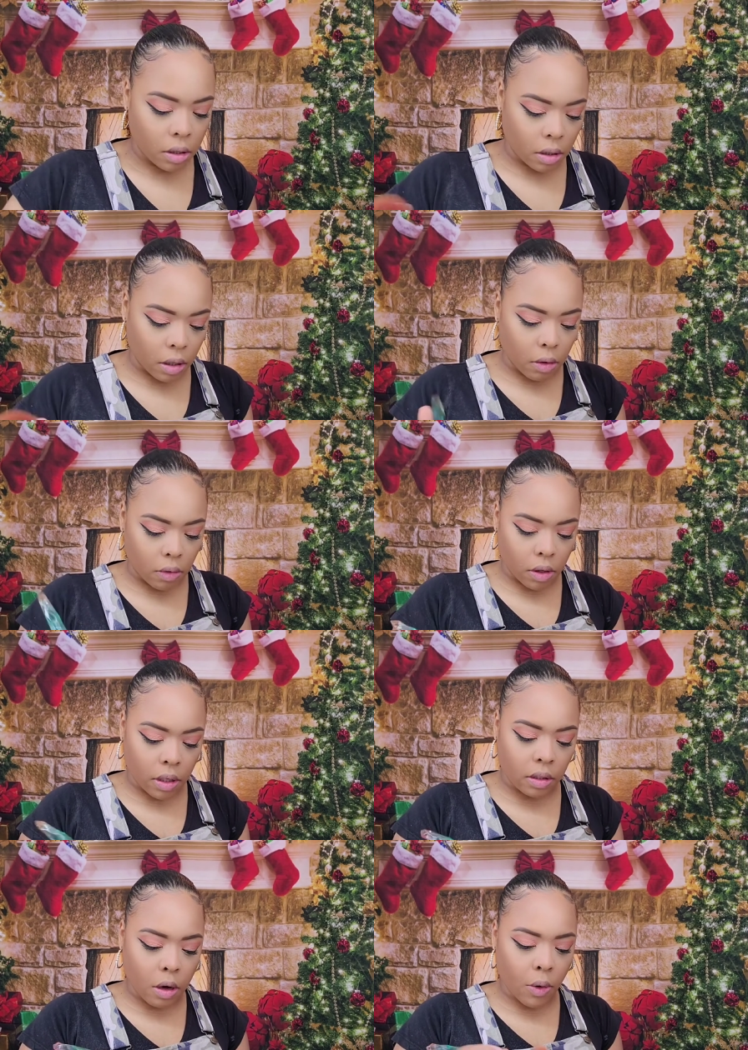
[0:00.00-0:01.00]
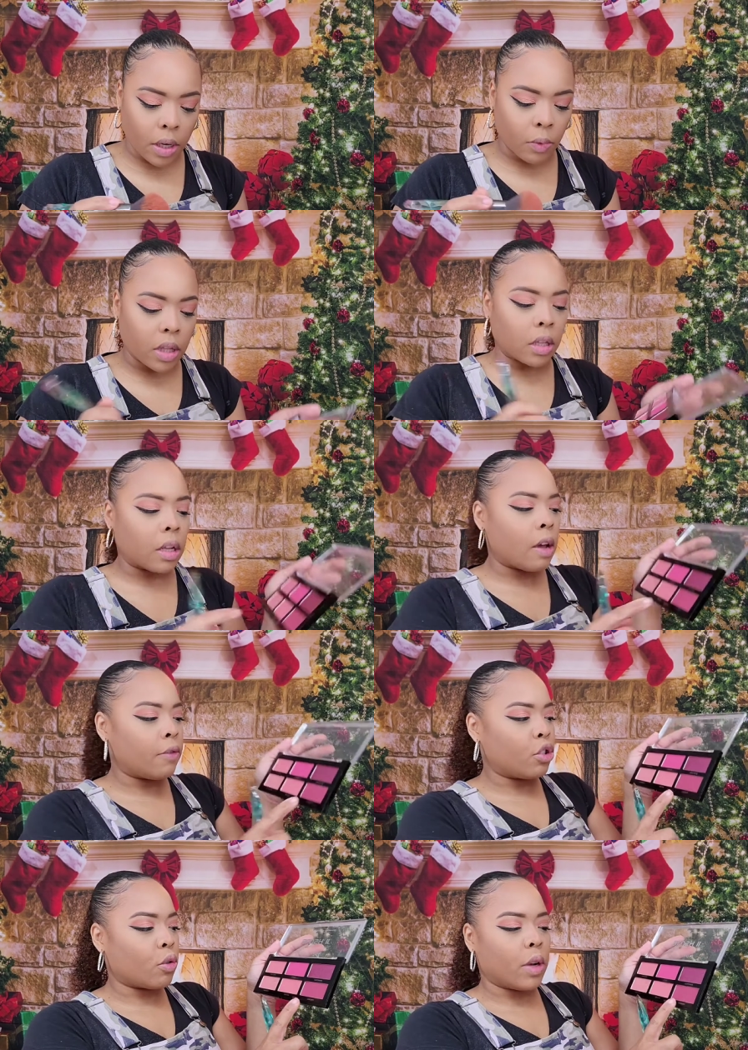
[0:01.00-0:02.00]
So let's go in with
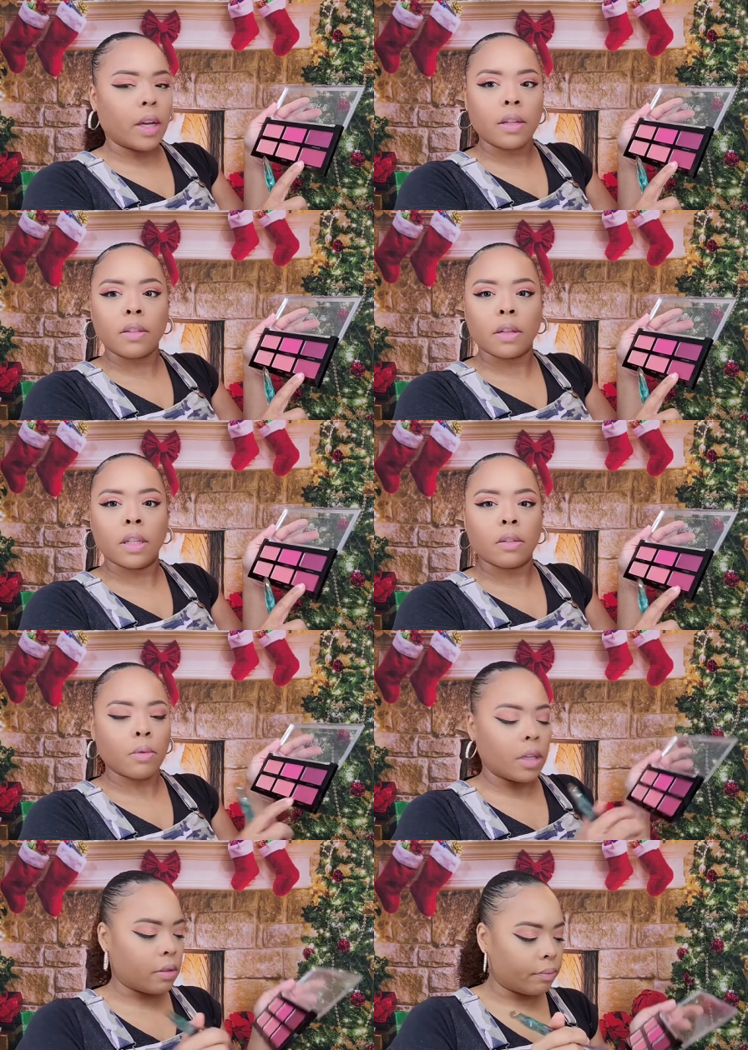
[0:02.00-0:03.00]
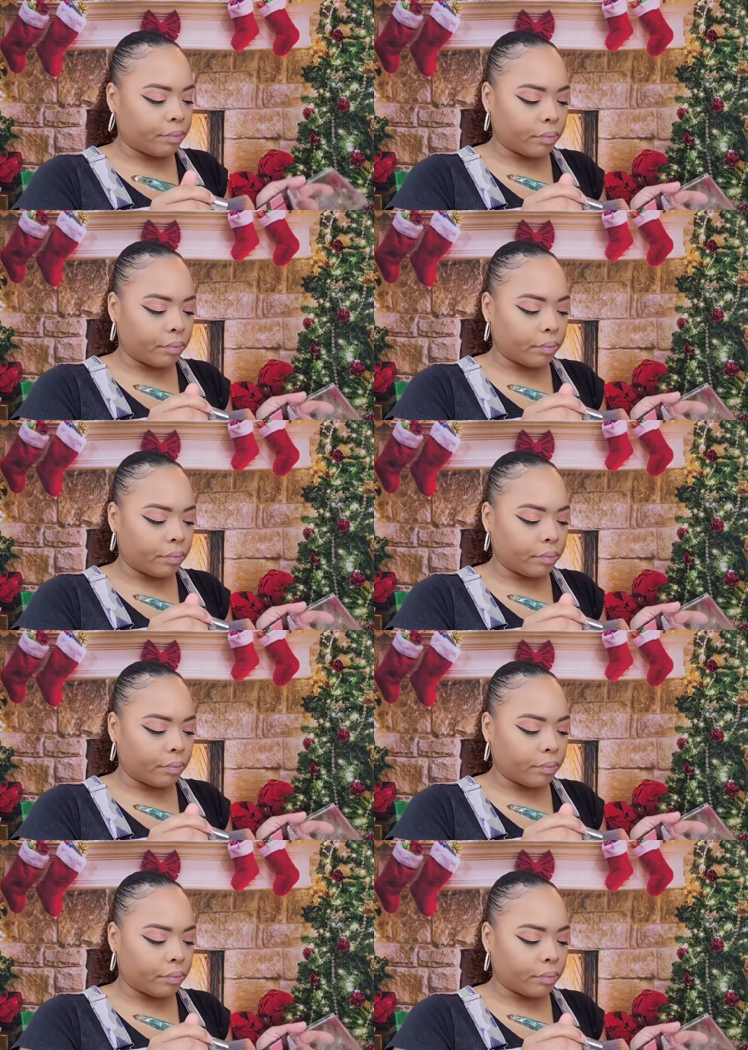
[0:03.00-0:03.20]
Lovejoy, so this one.